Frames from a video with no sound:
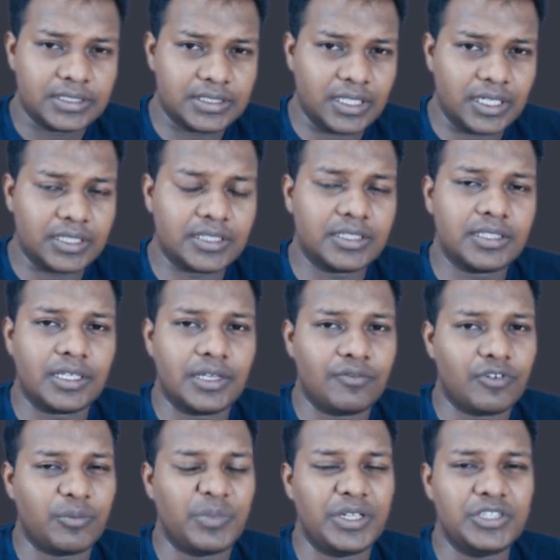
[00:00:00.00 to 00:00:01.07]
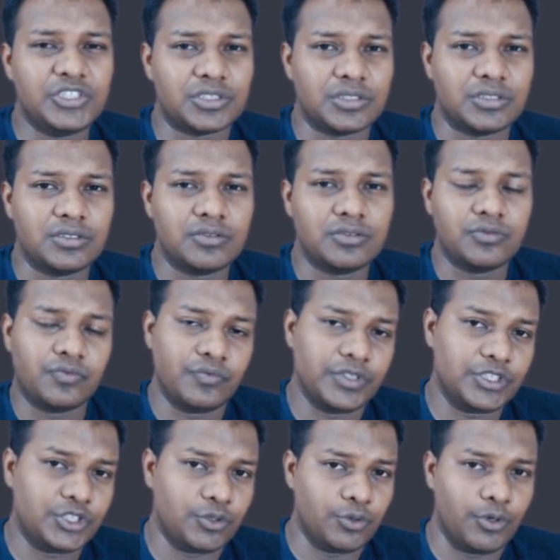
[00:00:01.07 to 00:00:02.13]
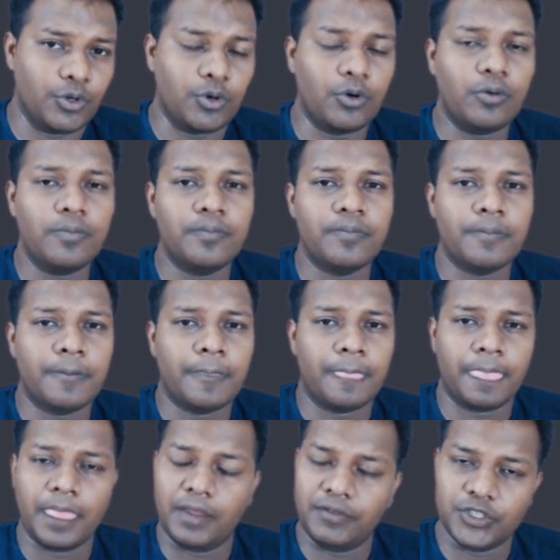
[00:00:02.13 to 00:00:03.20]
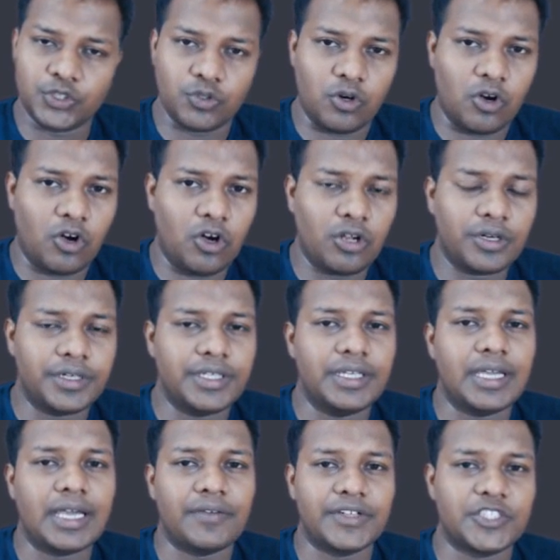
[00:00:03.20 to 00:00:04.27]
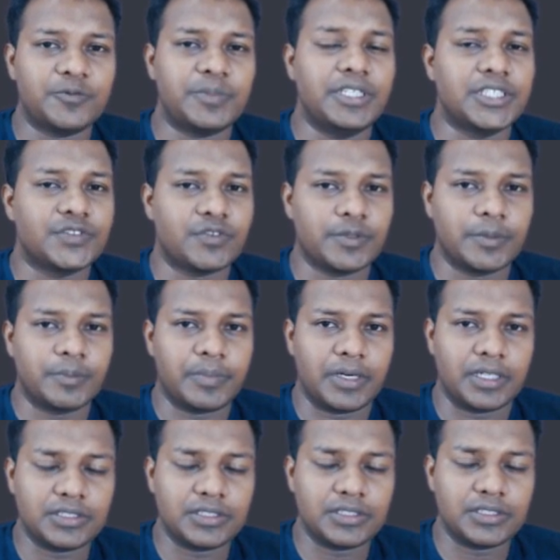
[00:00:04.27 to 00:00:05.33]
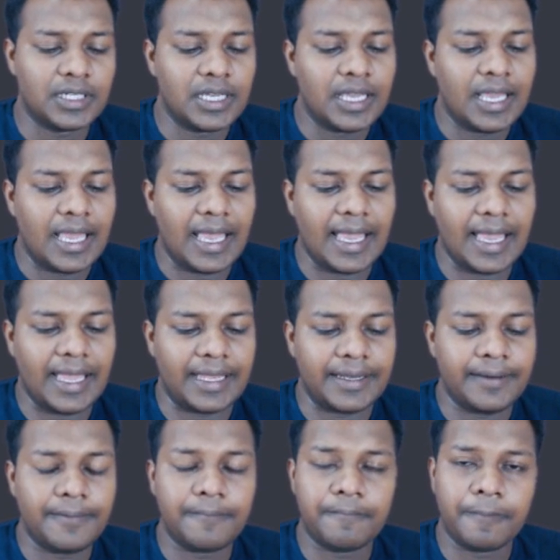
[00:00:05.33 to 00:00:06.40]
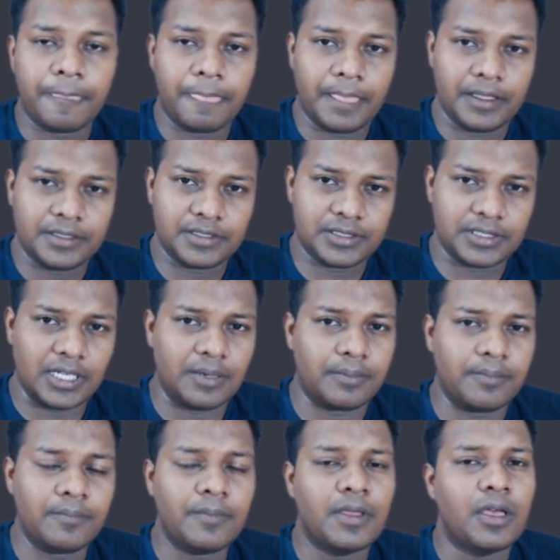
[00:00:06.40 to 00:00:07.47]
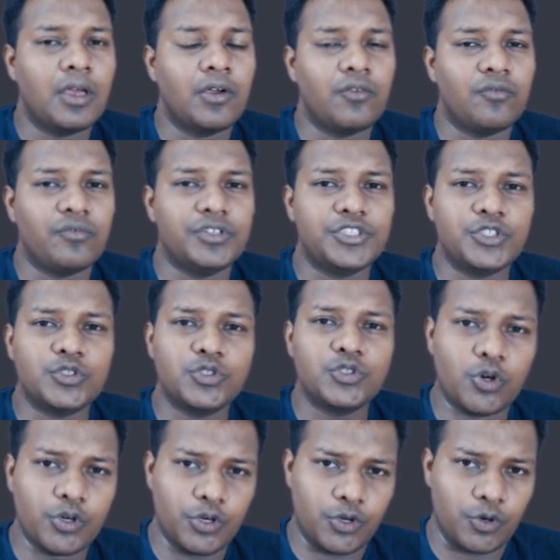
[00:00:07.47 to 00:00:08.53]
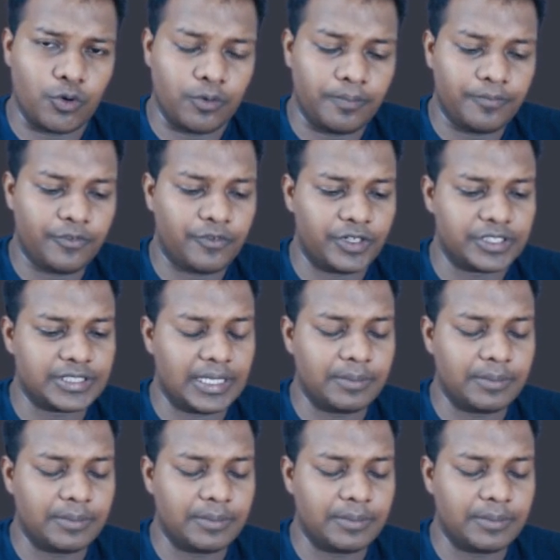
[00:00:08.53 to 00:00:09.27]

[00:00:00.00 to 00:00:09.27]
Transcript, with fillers: certain information which you know, which you already have experience from the past, and some which you don't know. For